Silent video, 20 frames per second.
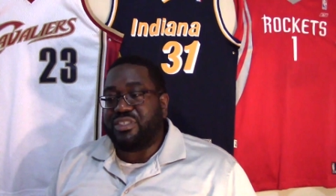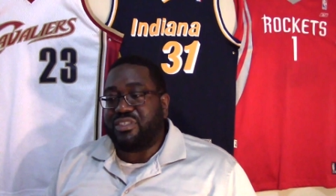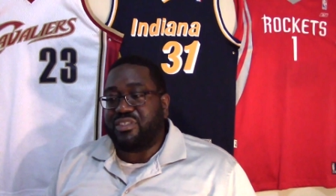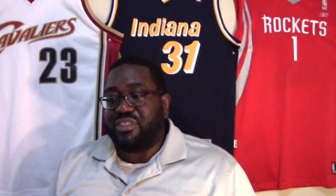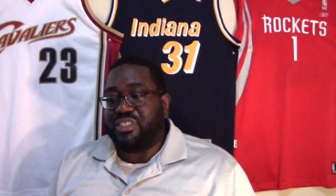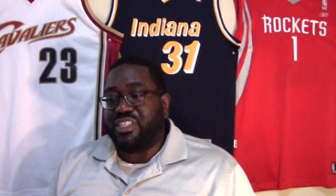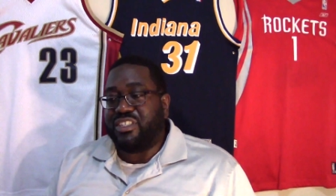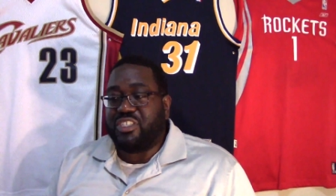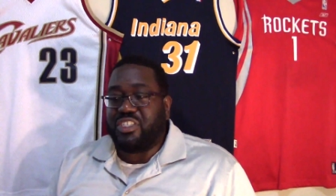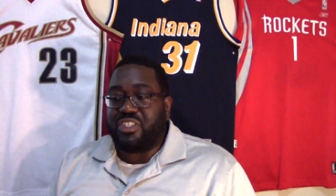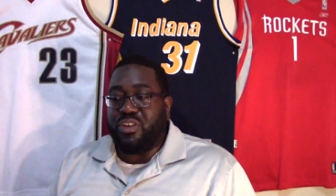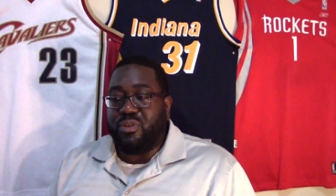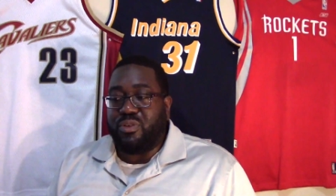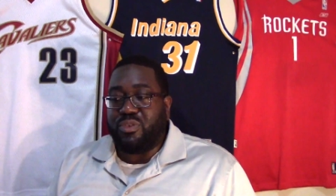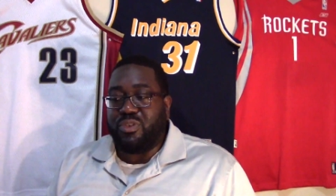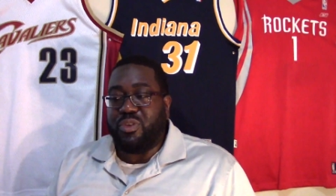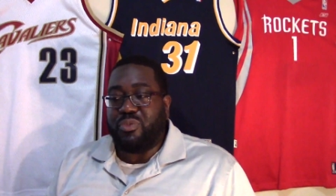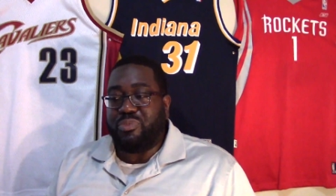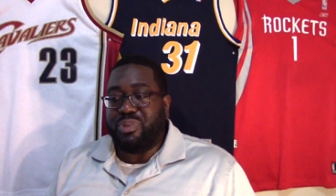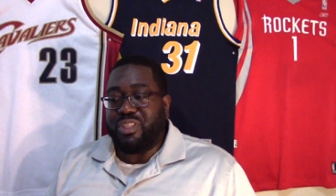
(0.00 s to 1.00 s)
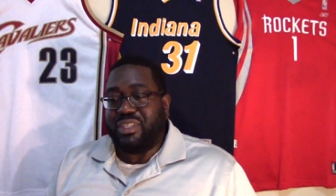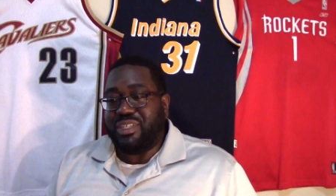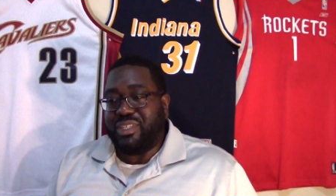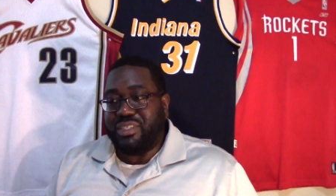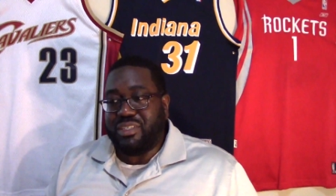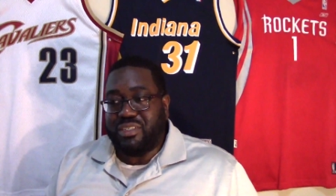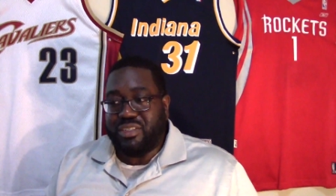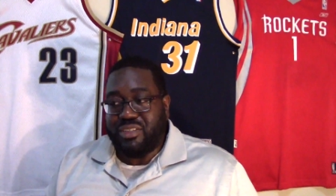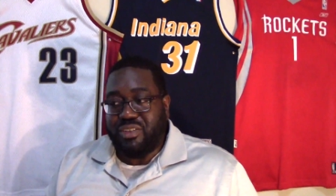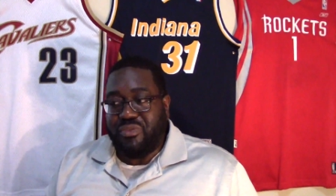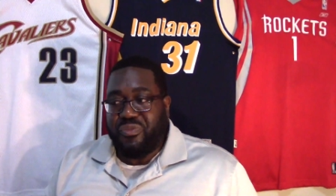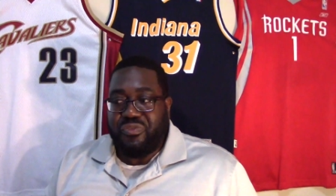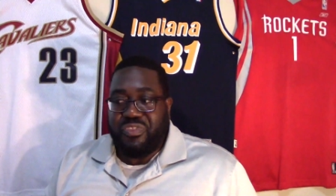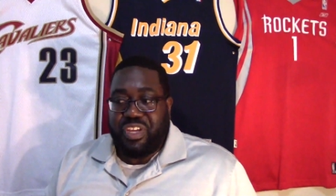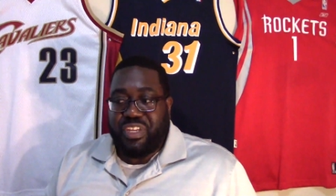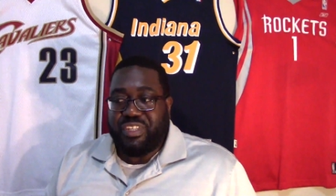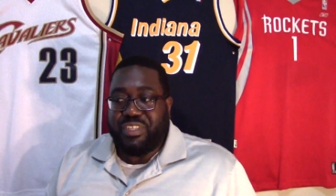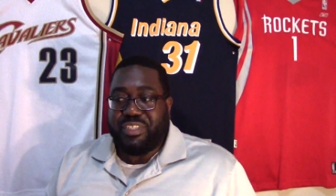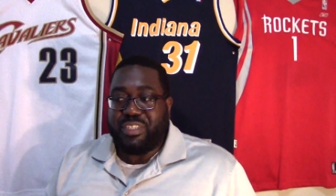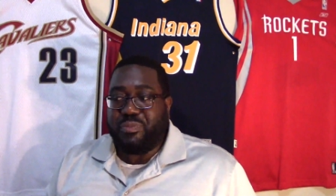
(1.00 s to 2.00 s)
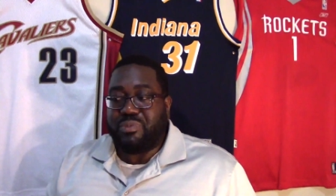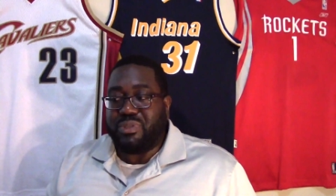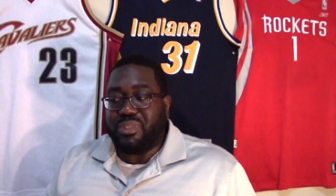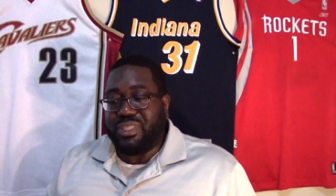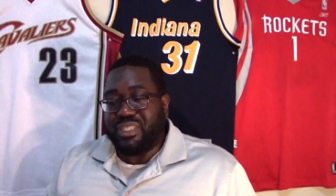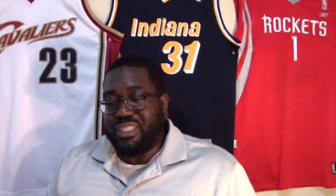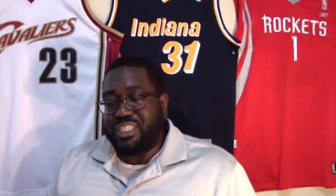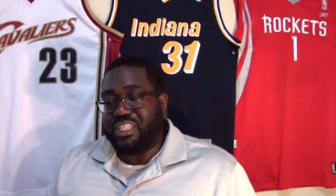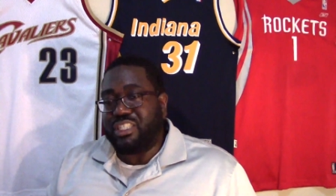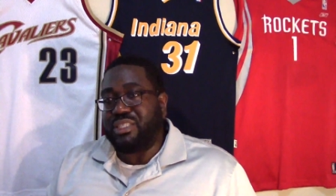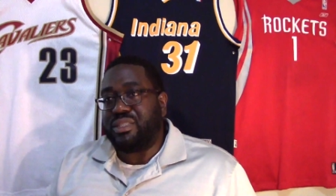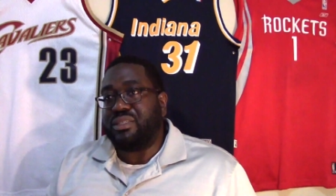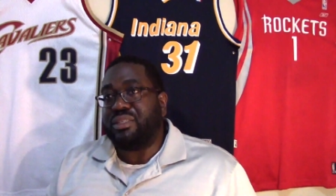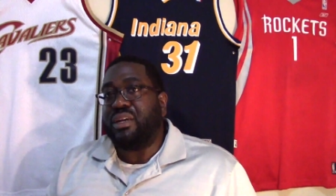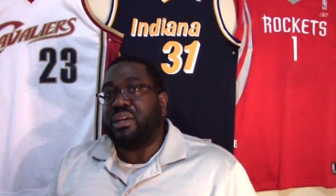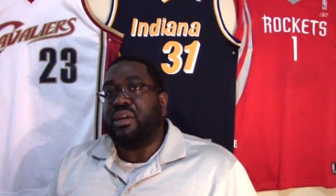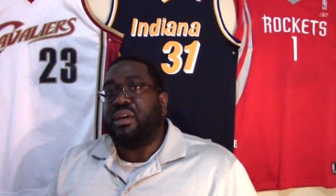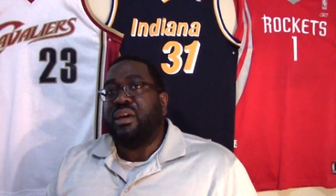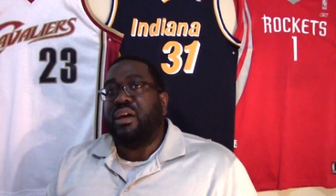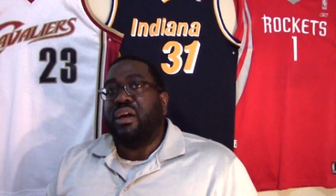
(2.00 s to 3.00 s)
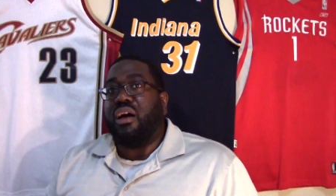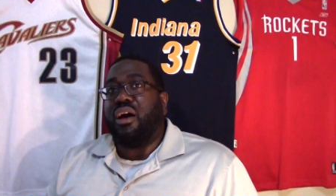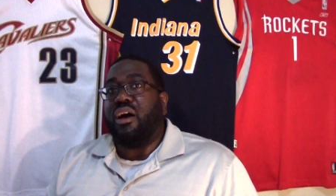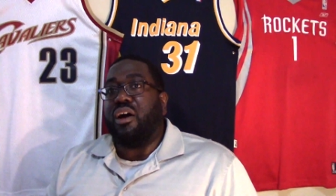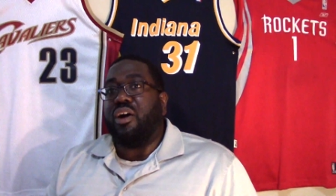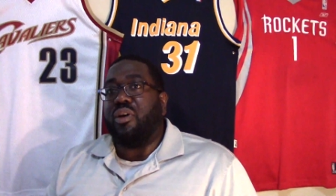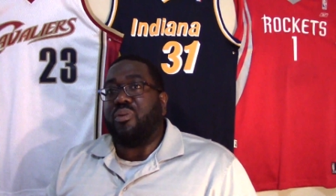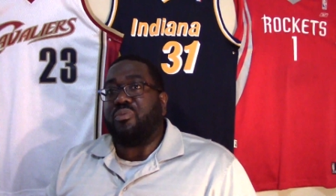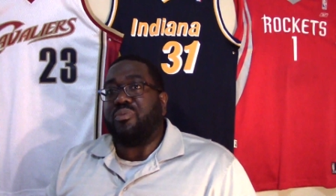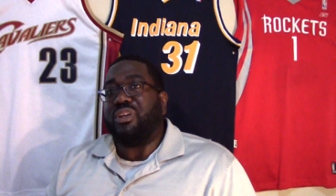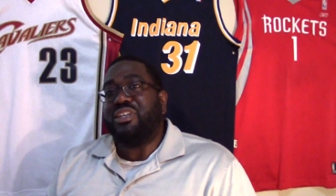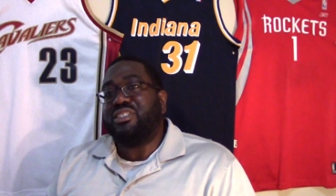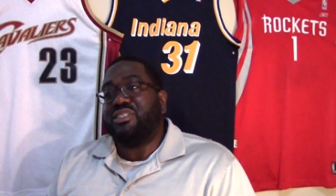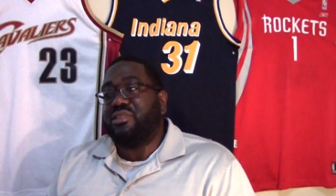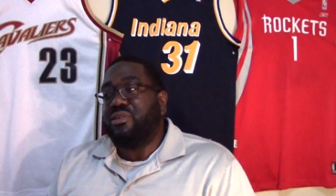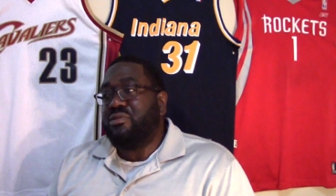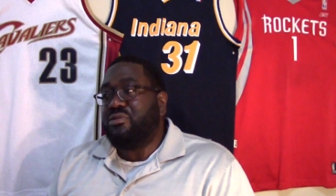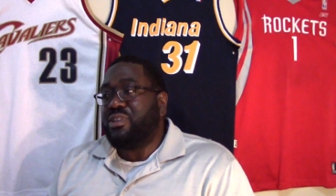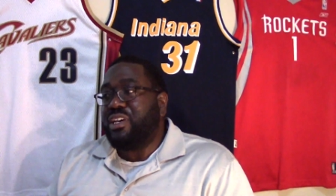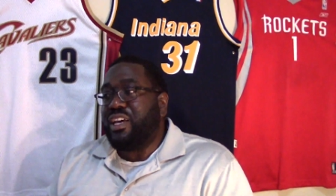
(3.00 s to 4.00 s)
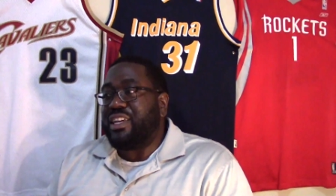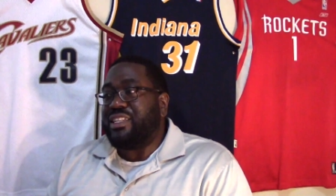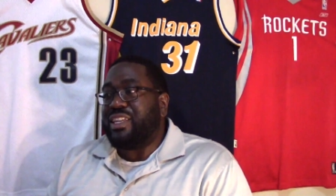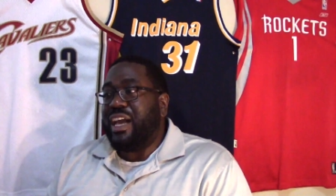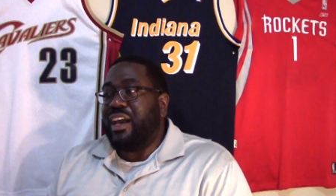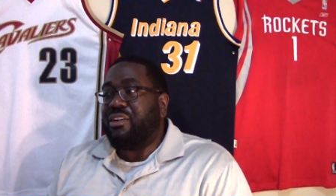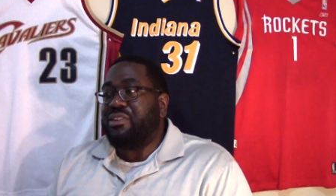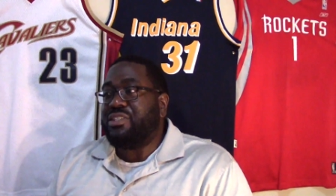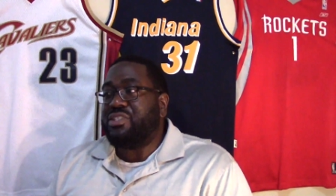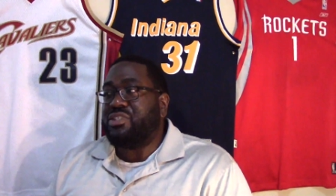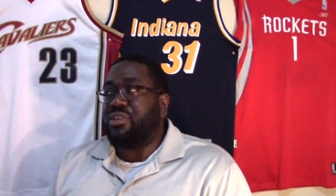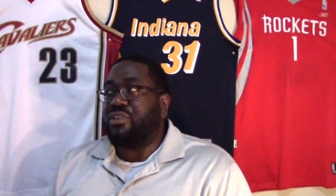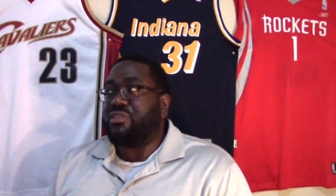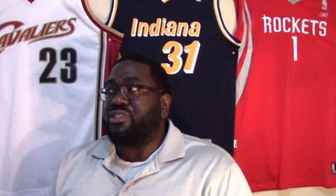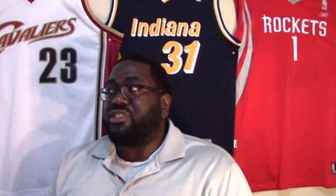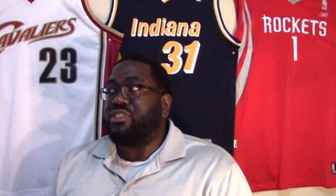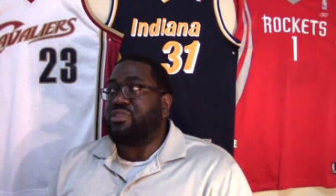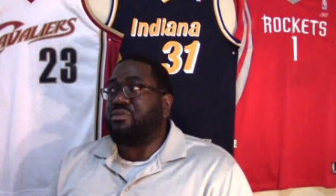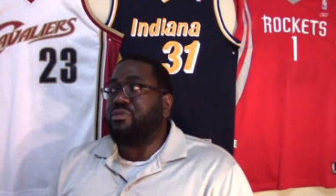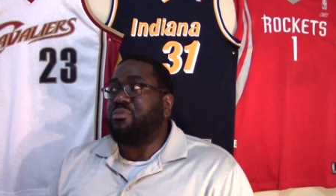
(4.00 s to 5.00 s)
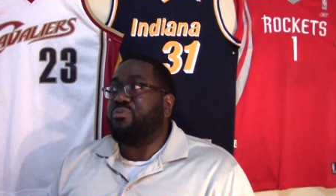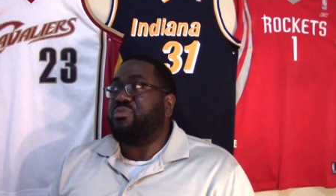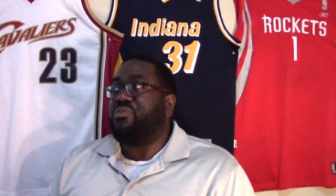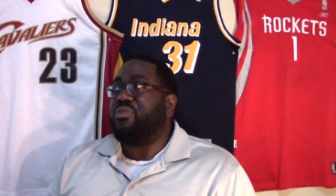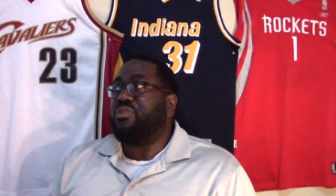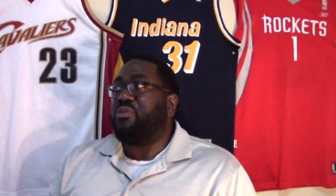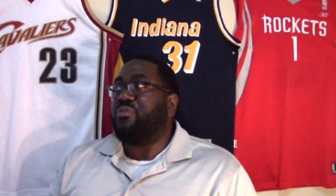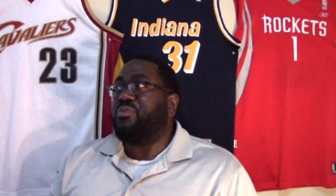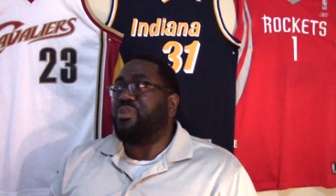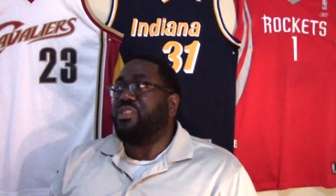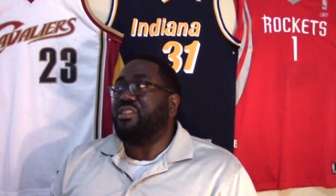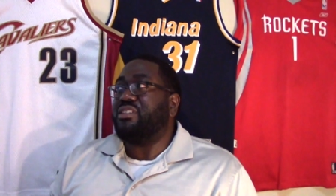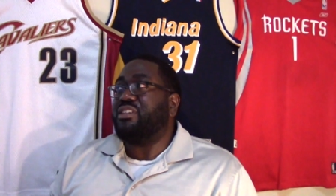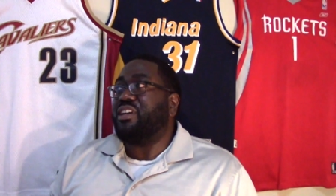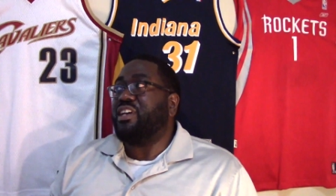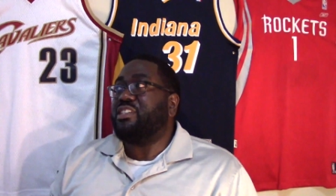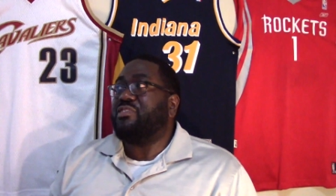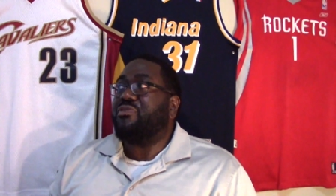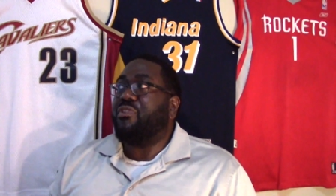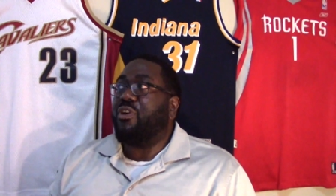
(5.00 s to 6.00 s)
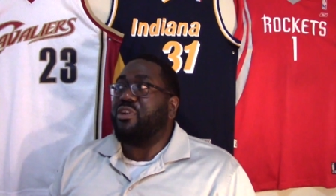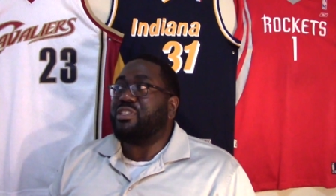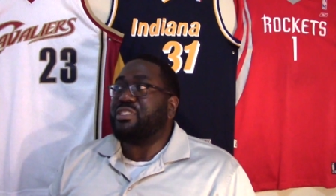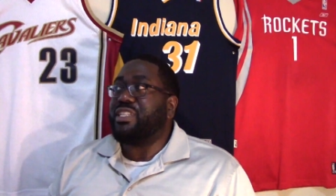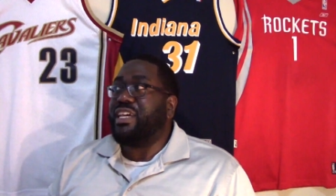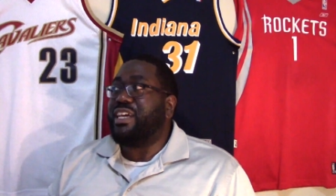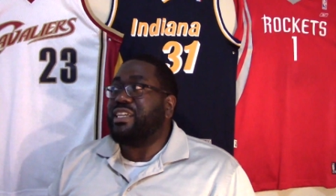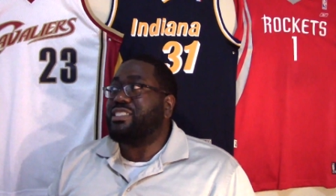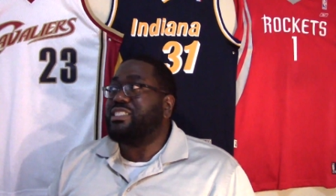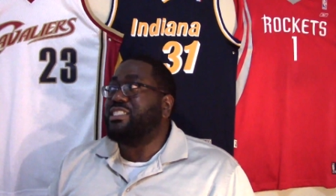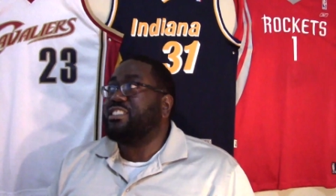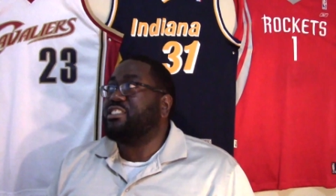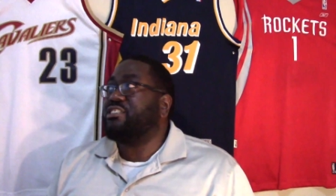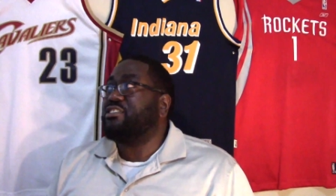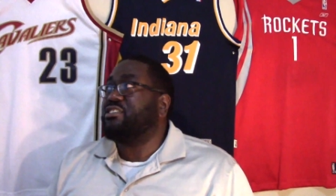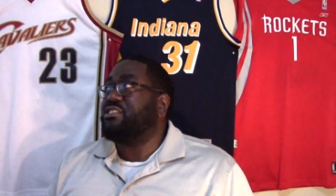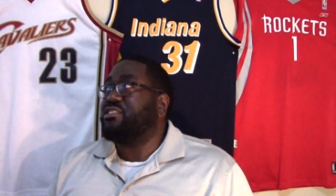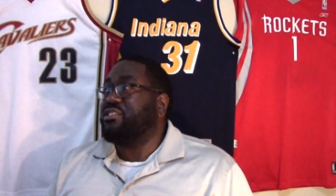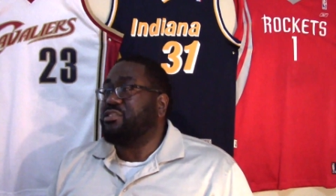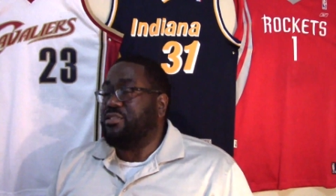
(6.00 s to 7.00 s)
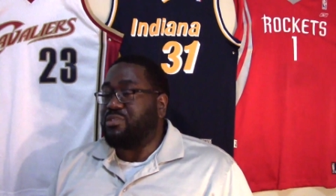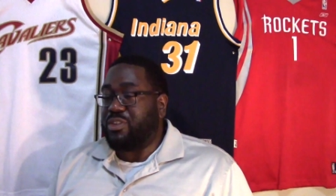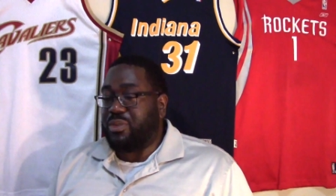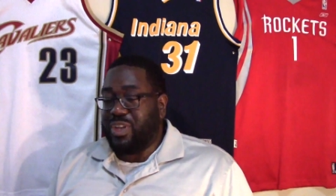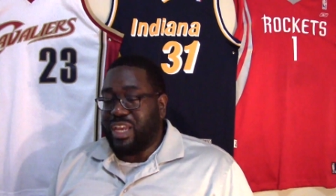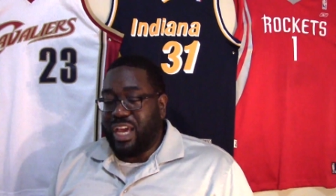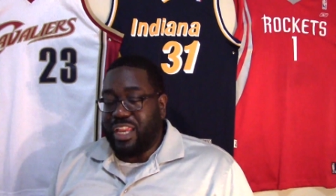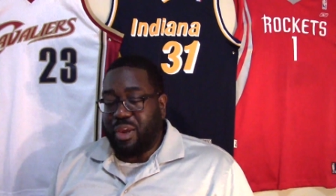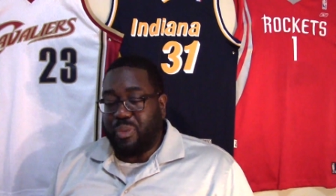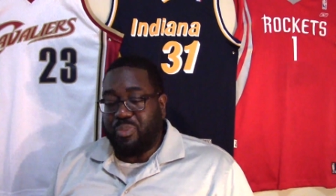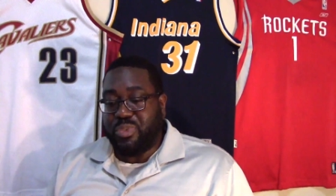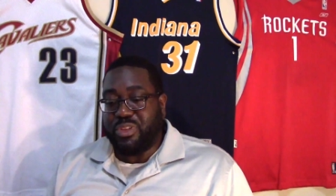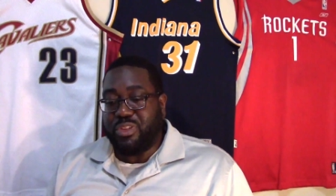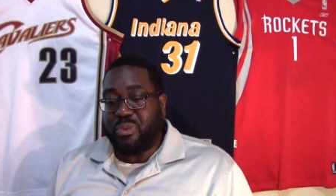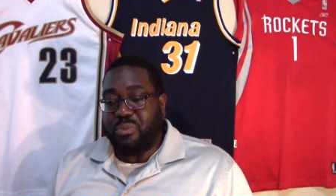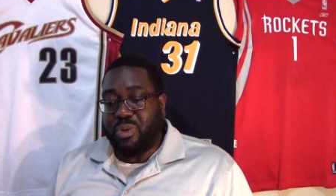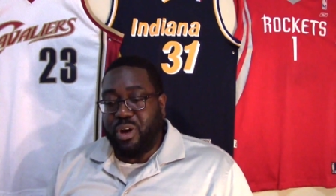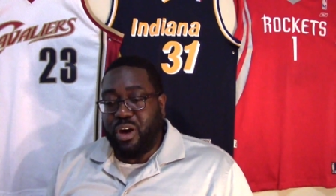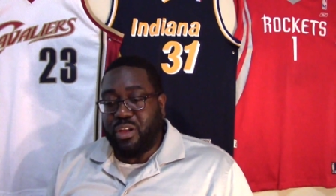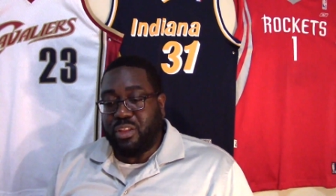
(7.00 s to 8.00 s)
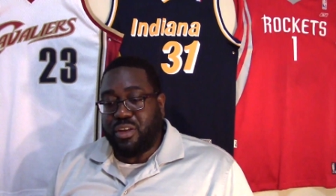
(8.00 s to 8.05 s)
He's shown the ability to defend his position. He's shown, and now he's starting to show the ability, as far as last season is concerned, to kind of put the ball